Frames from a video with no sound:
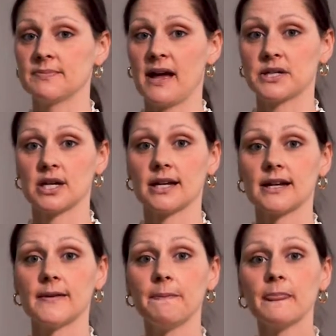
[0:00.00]
MAGIC.
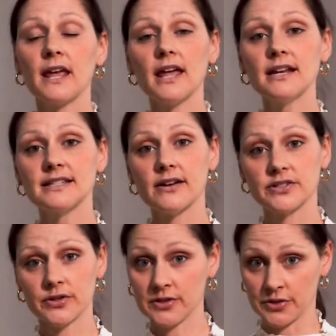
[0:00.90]
It is
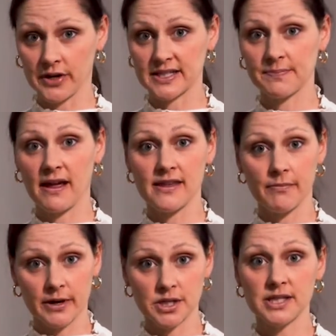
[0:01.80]
also endorsed by the
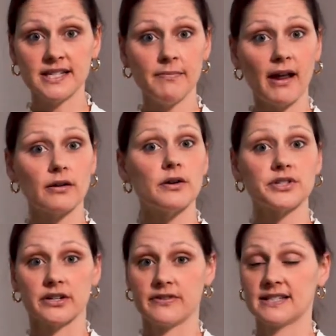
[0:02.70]
Emergency Medical
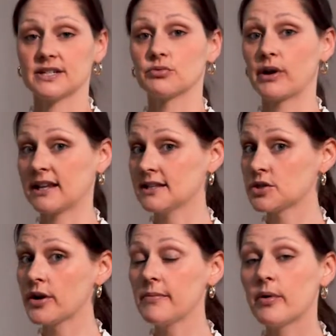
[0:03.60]
Services
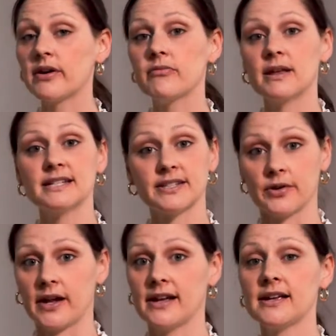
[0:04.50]
Regulatory Board of
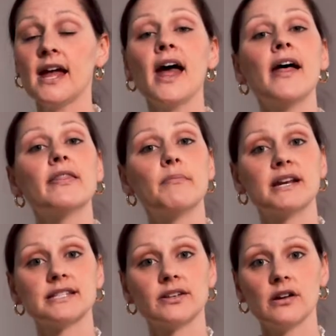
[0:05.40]
Minnesota, the
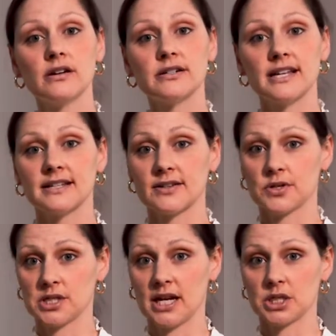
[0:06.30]
Minnesota Nursing
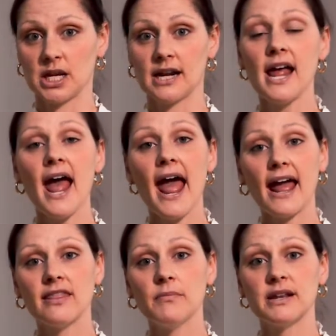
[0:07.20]
Association,
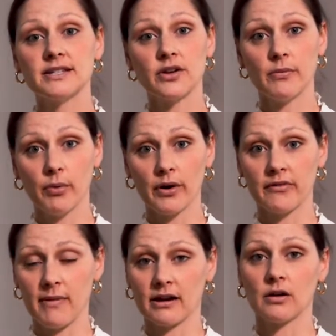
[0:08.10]
and the Minnesota Board of
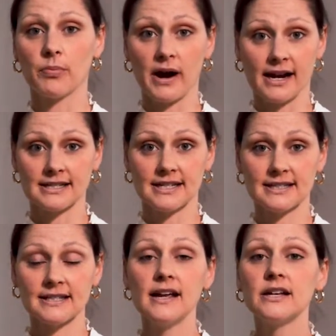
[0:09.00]
Medical Practice,
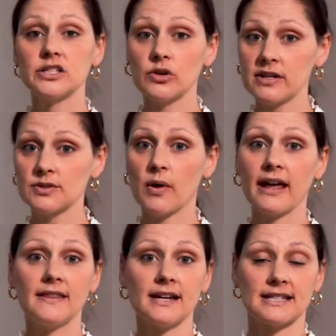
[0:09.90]
so it is
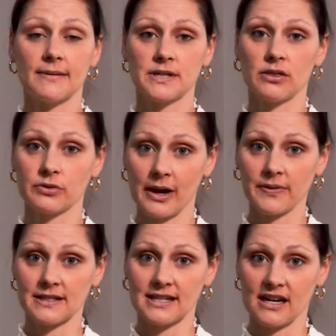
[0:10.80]
widely accepted throughout the
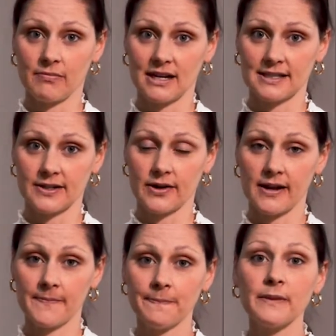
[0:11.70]
state of Minnesota.
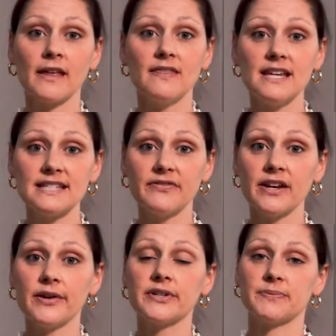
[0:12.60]
This
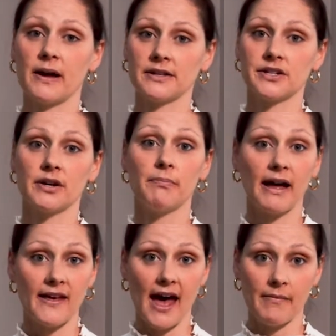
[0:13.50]
video is sponsored by
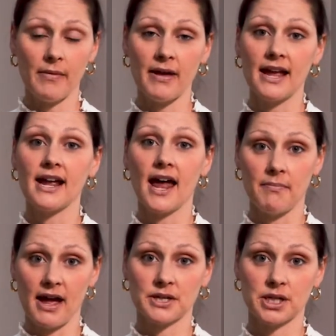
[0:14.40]
the MMA and
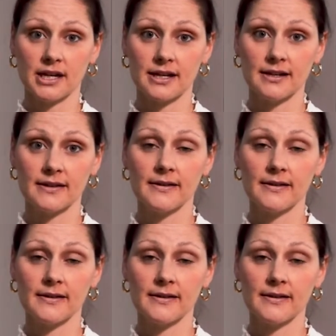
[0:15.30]
MAGIC.